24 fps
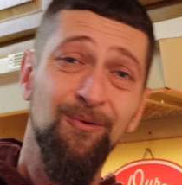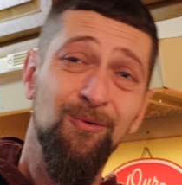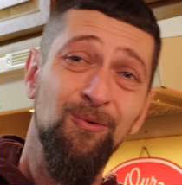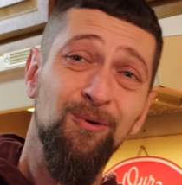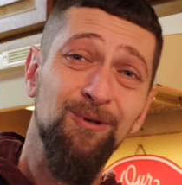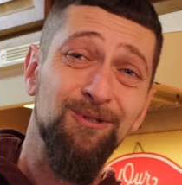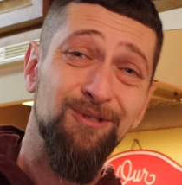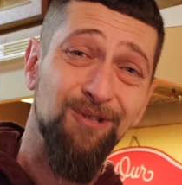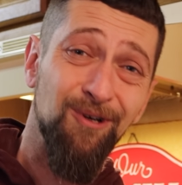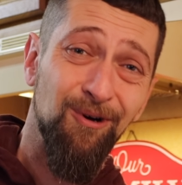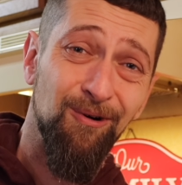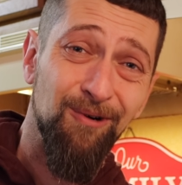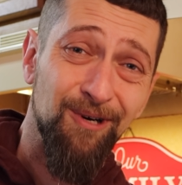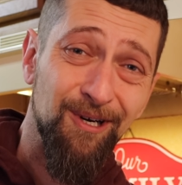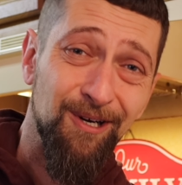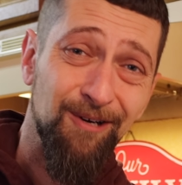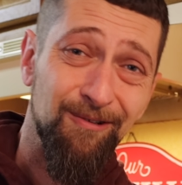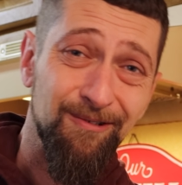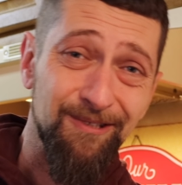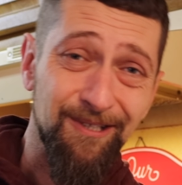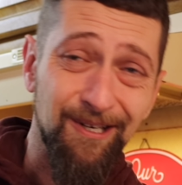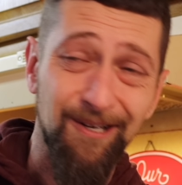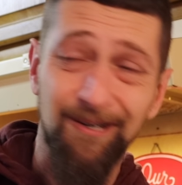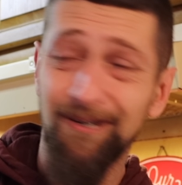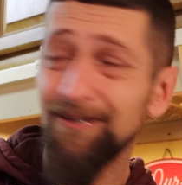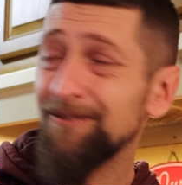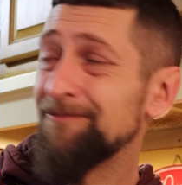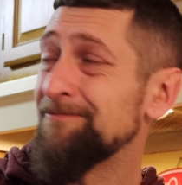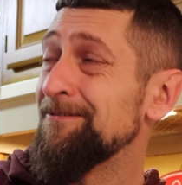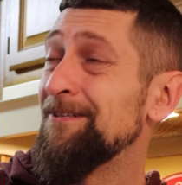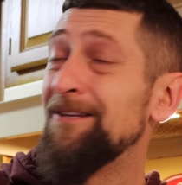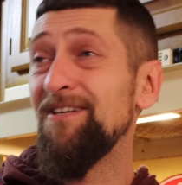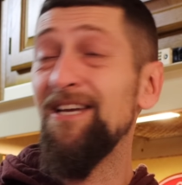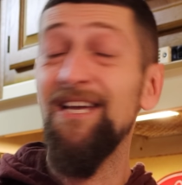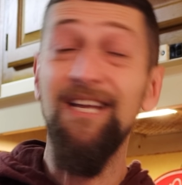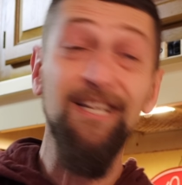What's going on, y'all?
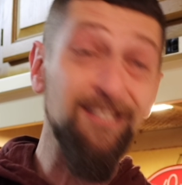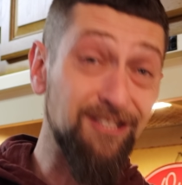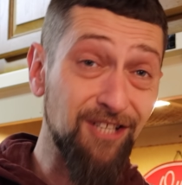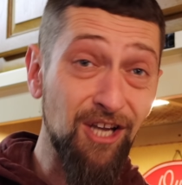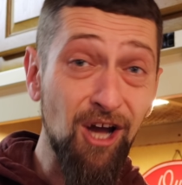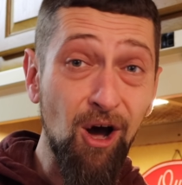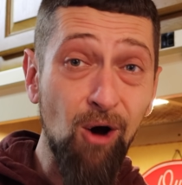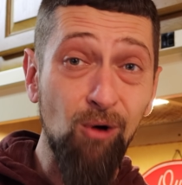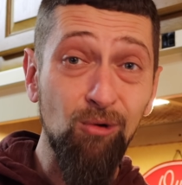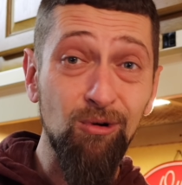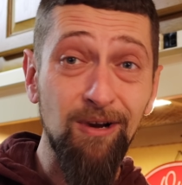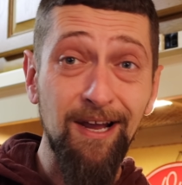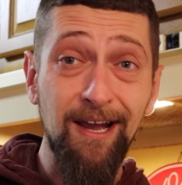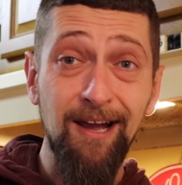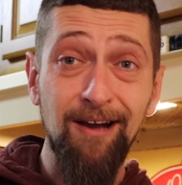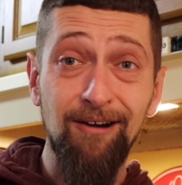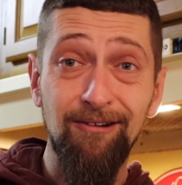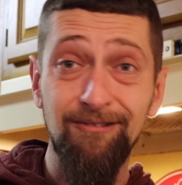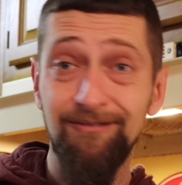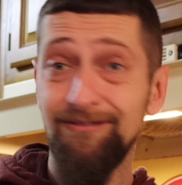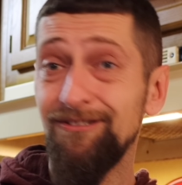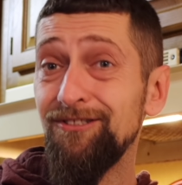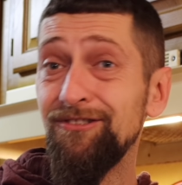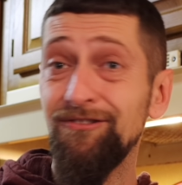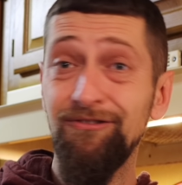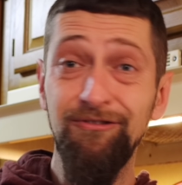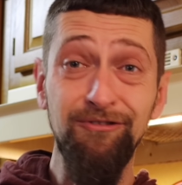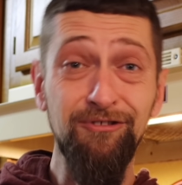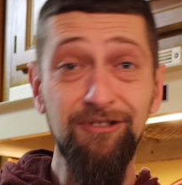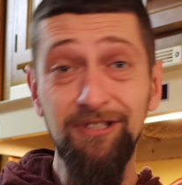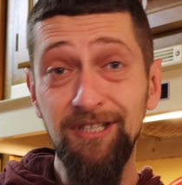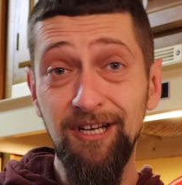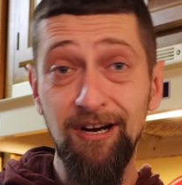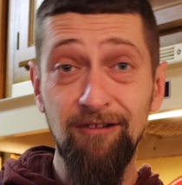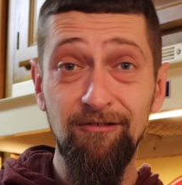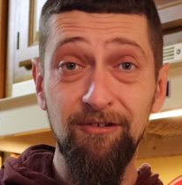It's cold out. You
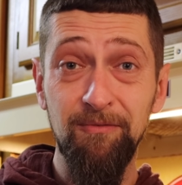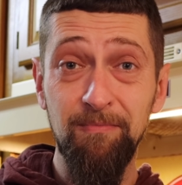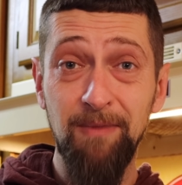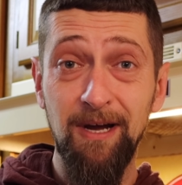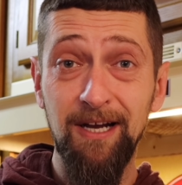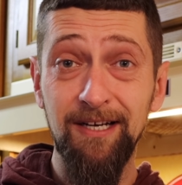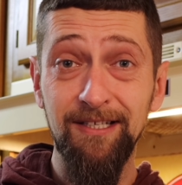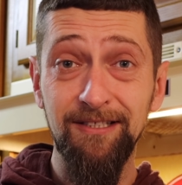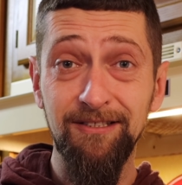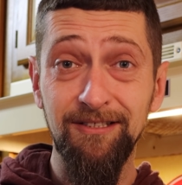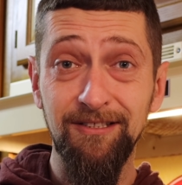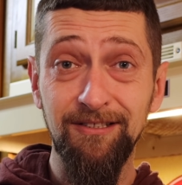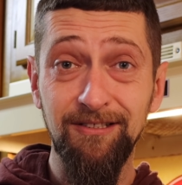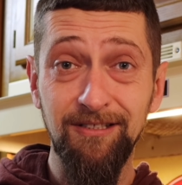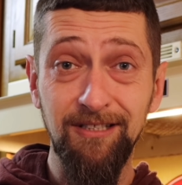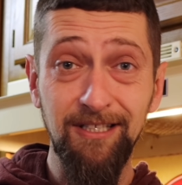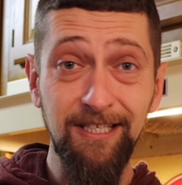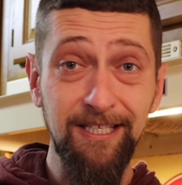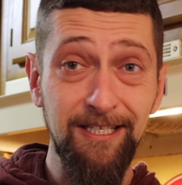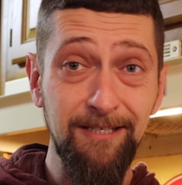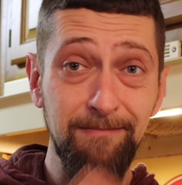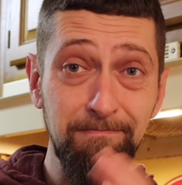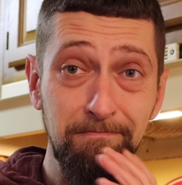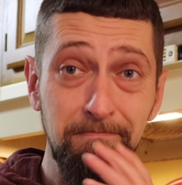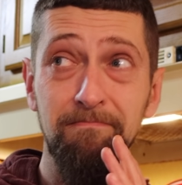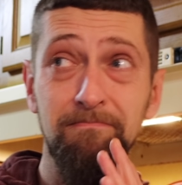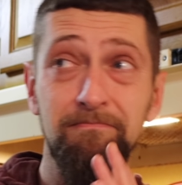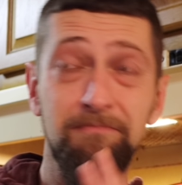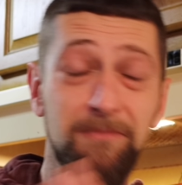see everybody's asleep.